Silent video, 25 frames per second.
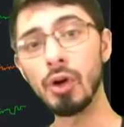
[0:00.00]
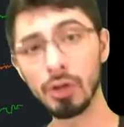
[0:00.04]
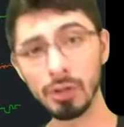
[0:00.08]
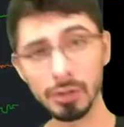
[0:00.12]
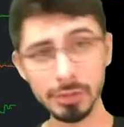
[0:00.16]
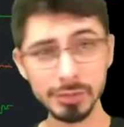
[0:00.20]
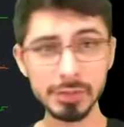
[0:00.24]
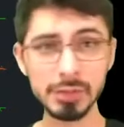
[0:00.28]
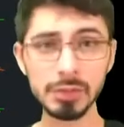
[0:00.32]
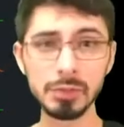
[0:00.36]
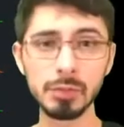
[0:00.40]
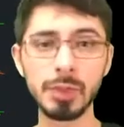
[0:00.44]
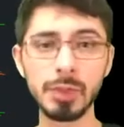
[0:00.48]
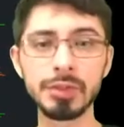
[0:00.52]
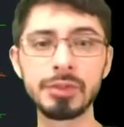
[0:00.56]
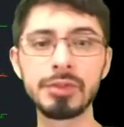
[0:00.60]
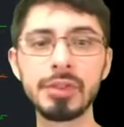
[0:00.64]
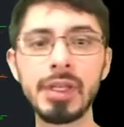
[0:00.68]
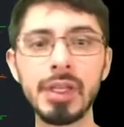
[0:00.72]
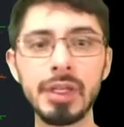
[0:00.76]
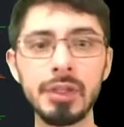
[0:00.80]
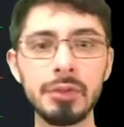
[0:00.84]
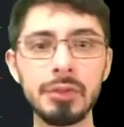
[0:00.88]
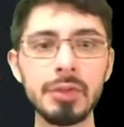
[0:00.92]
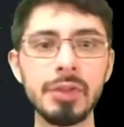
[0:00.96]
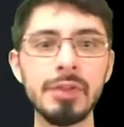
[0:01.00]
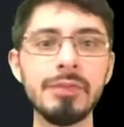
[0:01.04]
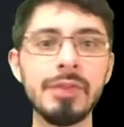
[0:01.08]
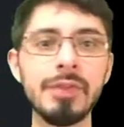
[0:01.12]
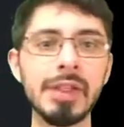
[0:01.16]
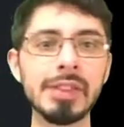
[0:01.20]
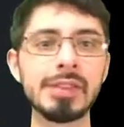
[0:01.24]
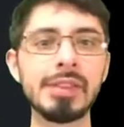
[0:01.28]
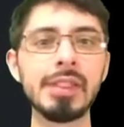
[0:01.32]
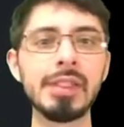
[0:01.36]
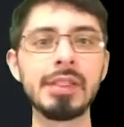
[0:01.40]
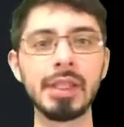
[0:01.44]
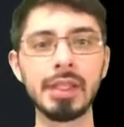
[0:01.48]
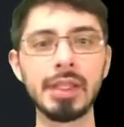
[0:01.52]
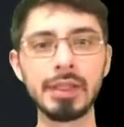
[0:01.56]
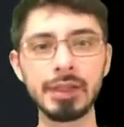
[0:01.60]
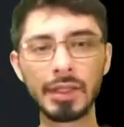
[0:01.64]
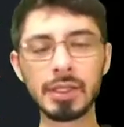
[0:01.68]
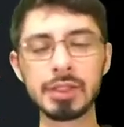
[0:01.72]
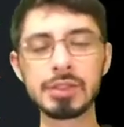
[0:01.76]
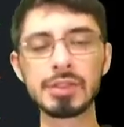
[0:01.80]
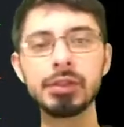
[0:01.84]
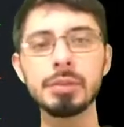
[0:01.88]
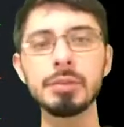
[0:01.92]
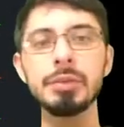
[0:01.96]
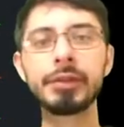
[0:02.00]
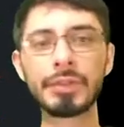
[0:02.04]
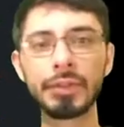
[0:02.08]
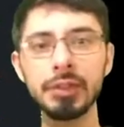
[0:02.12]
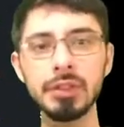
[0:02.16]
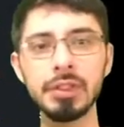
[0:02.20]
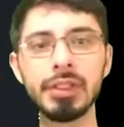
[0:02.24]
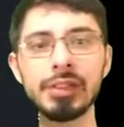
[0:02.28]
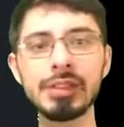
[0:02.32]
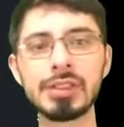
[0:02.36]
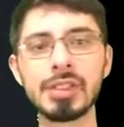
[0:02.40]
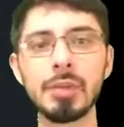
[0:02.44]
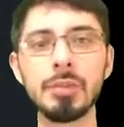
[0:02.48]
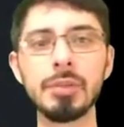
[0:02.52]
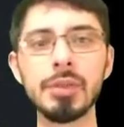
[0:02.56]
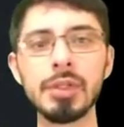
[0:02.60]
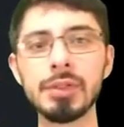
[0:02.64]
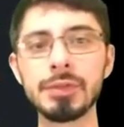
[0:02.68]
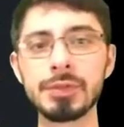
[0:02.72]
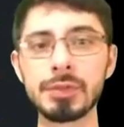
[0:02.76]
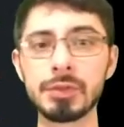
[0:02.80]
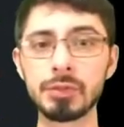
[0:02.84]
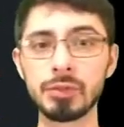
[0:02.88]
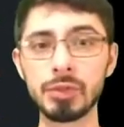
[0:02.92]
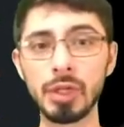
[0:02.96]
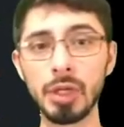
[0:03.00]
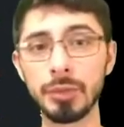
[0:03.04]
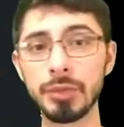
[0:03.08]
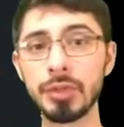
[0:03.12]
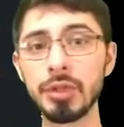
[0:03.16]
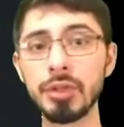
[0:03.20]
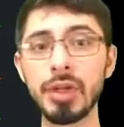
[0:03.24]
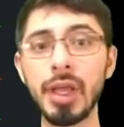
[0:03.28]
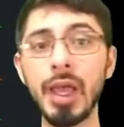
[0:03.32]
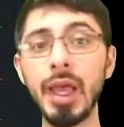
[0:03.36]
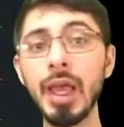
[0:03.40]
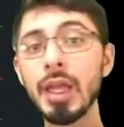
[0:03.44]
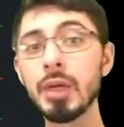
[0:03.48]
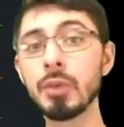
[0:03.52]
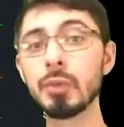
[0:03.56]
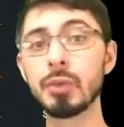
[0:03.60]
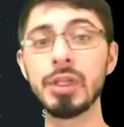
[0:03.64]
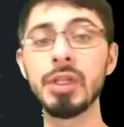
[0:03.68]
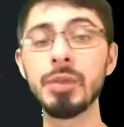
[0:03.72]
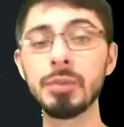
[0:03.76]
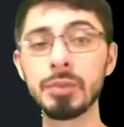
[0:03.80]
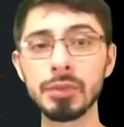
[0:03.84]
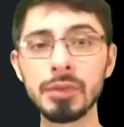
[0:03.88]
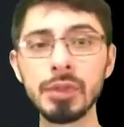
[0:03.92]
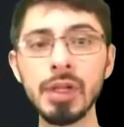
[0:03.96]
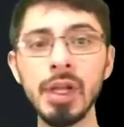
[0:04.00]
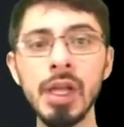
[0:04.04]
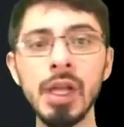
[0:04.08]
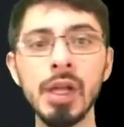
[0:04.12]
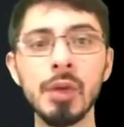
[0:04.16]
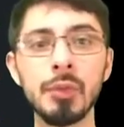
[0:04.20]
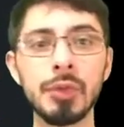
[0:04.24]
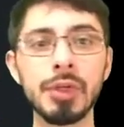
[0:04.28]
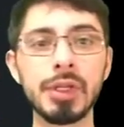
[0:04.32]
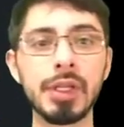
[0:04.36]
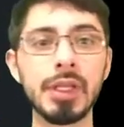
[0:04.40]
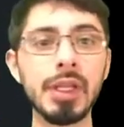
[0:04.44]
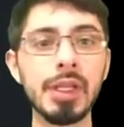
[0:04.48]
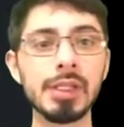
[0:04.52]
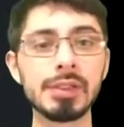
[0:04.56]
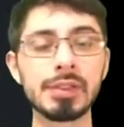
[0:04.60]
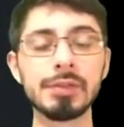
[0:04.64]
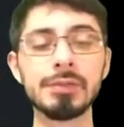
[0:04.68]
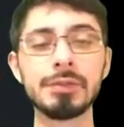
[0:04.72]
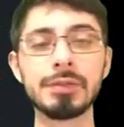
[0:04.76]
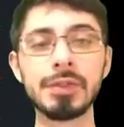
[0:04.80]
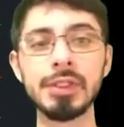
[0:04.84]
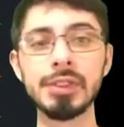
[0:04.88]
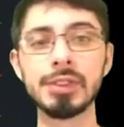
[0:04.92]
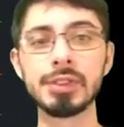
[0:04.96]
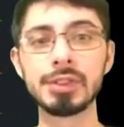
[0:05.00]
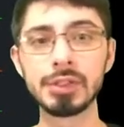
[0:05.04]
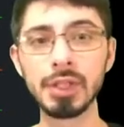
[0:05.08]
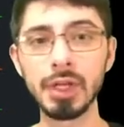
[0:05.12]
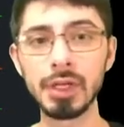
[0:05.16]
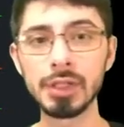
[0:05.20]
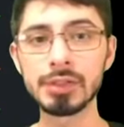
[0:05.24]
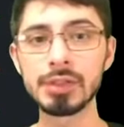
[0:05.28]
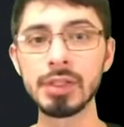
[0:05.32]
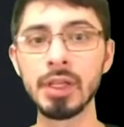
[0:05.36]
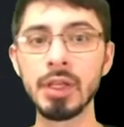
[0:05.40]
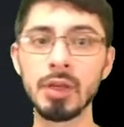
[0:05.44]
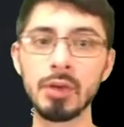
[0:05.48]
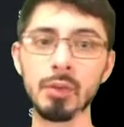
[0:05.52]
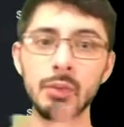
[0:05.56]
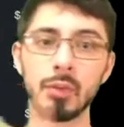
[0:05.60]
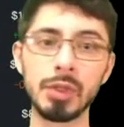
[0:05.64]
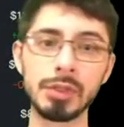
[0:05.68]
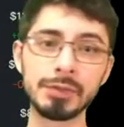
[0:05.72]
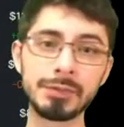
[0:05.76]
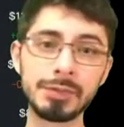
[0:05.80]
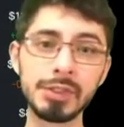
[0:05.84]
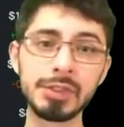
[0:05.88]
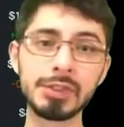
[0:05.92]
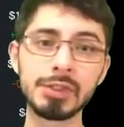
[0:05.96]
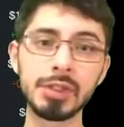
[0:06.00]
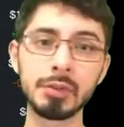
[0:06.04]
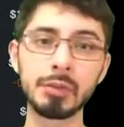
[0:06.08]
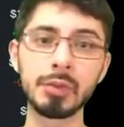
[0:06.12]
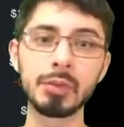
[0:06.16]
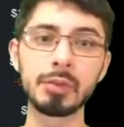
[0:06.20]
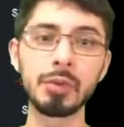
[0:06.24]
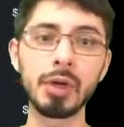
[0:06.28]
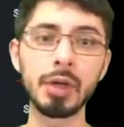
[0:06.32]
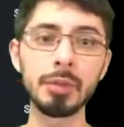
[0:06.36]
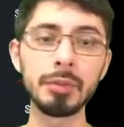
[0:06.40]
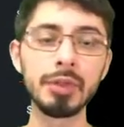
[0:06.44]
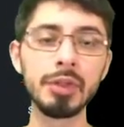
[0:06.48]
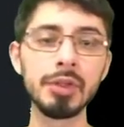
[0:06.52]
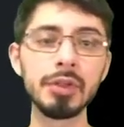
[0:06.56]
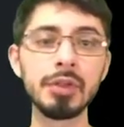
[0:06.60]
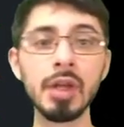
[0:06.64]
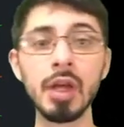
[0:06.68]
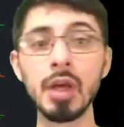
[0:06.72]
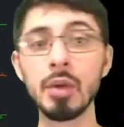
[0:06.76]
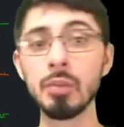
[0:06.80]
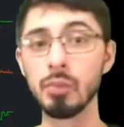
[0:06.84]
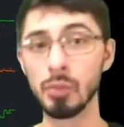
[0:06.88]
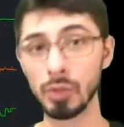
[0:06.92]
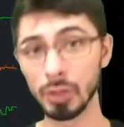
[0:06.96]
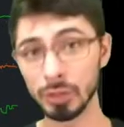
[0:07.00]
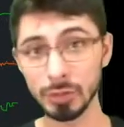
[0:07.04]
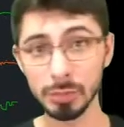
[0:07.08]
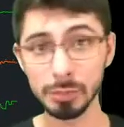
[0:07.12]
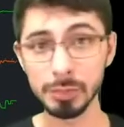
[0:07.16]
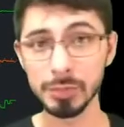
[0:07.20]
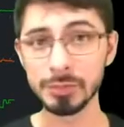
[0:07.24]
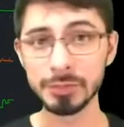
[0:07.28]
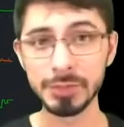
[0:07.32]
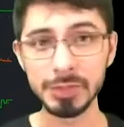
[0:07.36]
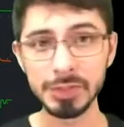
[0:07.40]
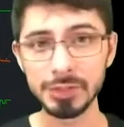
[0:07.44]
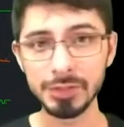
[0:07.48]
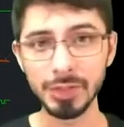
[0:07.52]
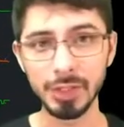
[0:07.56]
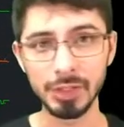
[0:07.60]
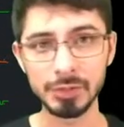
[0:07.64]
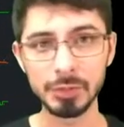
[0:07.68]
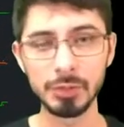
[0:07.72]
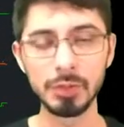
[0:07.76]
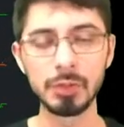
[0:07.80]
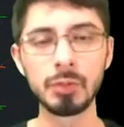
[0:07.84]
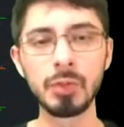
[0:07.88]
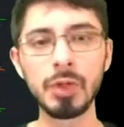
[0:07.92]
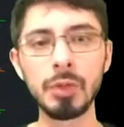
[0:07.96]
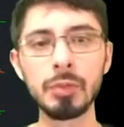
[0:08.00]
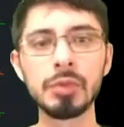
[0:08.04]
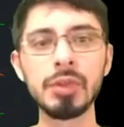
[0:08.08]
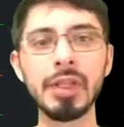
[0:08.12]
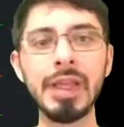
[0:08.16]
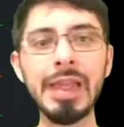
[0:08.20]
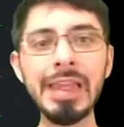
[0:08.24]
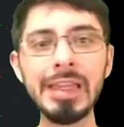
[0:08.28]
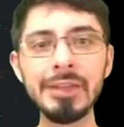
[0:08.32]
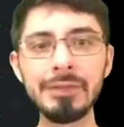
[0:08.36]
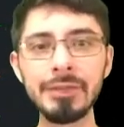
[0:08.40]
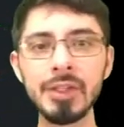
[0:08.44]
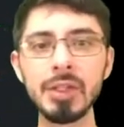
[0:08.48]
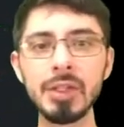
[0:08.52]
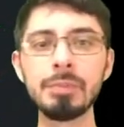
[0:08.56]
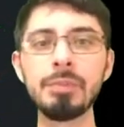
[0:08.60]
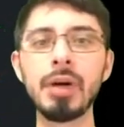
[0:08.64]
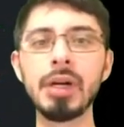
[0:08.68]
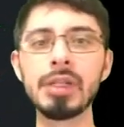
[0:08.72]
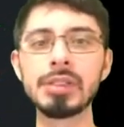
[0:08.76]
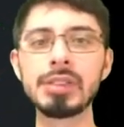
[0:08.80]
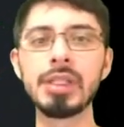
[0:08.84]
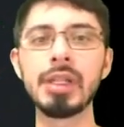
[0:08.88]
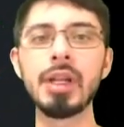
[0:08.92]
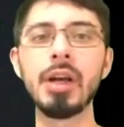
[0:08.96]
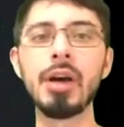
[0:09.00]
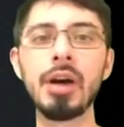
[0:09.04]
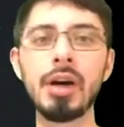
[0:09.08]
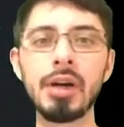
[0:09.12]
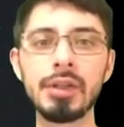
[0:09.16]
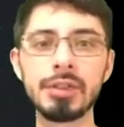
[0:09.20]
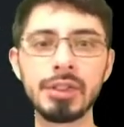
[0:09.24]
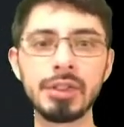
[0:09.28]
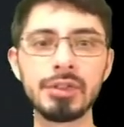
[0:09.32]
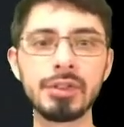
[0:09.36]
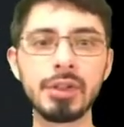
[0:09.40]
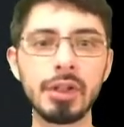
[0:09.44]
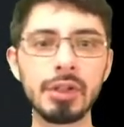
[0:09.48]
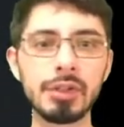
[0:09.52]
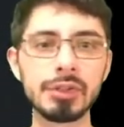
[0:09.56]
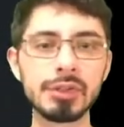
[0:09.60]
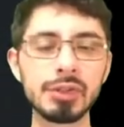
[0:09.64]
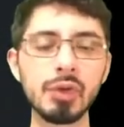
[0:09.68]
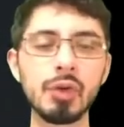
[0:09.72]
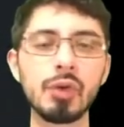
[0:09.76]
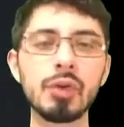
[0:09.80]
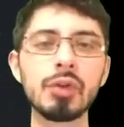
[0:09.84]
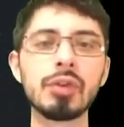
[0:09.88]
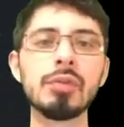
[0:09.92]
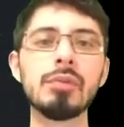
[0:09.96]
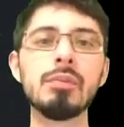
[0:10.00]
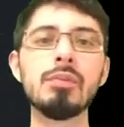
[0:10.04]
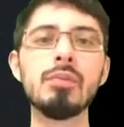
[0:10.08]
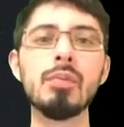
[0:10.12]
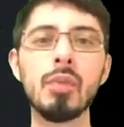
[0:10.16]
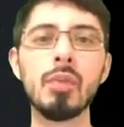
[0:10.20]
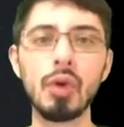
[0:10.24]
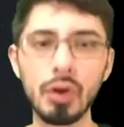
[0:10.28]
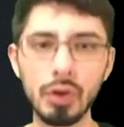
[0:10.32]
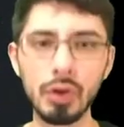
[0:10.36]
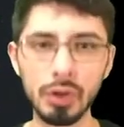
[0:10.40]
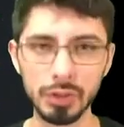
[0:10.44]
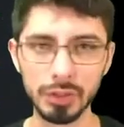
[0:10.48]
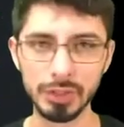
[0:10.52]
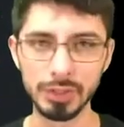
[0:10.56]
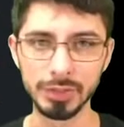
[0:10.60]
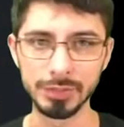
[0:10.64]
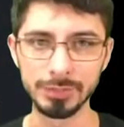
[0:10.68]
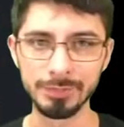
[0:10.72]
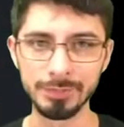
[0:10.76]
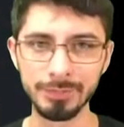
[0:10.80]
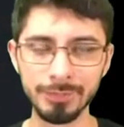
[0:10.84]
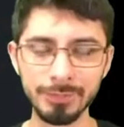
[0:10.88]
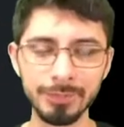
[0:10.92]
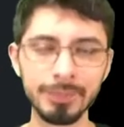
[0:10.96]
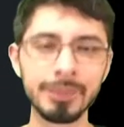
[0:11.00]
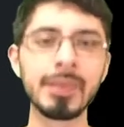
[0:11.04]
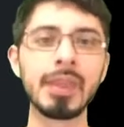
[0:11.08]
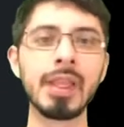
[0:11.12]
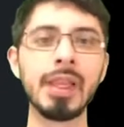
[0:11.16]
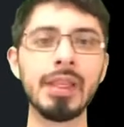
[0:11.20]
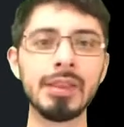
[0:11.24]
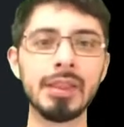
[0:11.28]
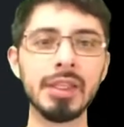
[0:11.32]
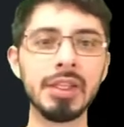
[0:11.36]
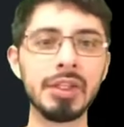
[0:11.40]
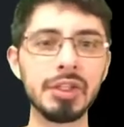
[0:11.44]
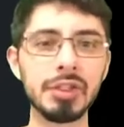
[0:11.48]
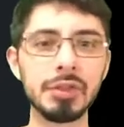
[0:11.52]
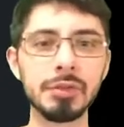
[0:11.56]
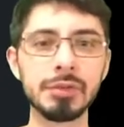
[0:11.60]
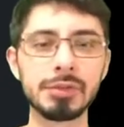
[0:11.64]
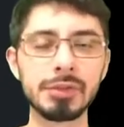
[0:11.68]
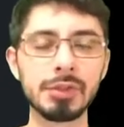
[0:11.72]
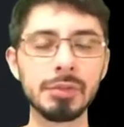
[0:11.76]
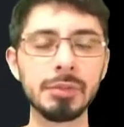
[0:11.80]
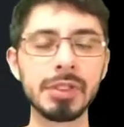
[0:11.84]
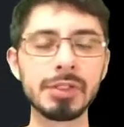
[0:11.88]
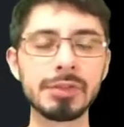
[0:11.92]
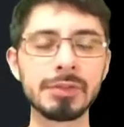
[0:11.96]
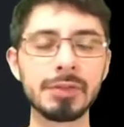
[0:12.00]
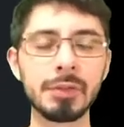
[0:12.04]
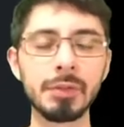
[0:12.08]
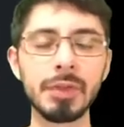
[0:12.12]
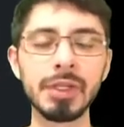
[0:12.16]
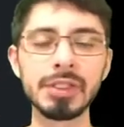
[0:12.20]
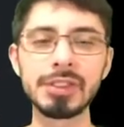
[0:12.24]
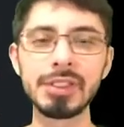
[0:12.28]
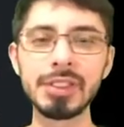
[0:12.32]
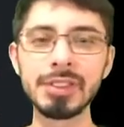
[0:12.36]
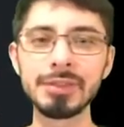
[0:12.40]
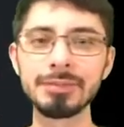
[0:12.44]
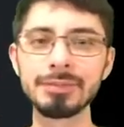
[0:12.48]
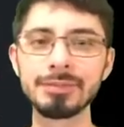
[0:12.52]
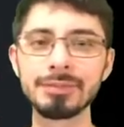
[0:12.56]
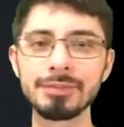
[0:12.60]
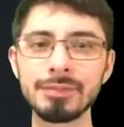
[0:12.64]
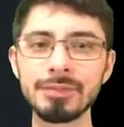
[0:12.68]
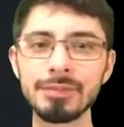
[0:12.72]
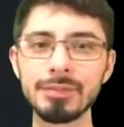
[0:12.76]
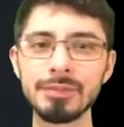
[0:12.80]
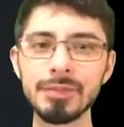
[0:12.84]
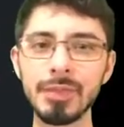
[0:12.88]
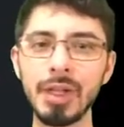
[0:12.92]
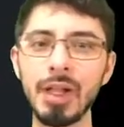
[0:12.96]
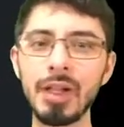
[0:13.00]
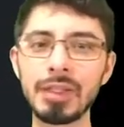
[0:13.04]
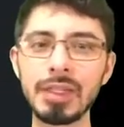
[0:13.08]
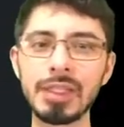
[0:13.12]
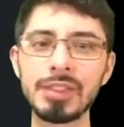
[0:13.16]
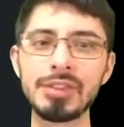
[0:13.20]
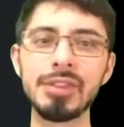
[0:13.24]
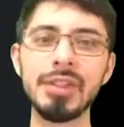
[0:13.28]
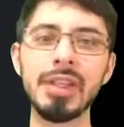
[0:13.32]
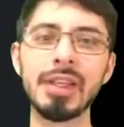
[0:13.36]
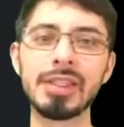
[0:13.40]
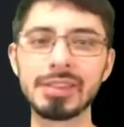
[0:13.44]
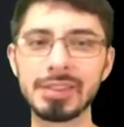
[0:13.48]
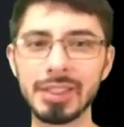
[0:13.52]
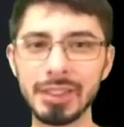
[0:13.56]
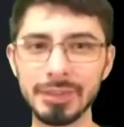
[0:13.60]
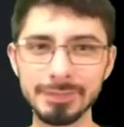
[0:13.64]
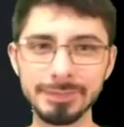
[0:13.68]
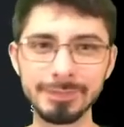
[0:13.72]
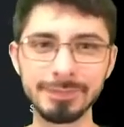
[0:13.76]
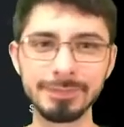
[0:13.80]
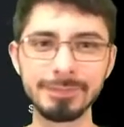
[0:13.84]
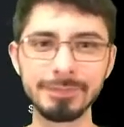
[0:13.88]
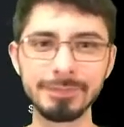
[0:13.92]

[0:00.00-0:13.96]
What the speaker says: also want to get into investing, then there are some referral links down below for Robinhood and Webull, where you can get some free stocks. One free stock with Robinhood, multiple free stocks with Webull if you deposit $100 or more. Thank you so much for watching. I'll catch you next time.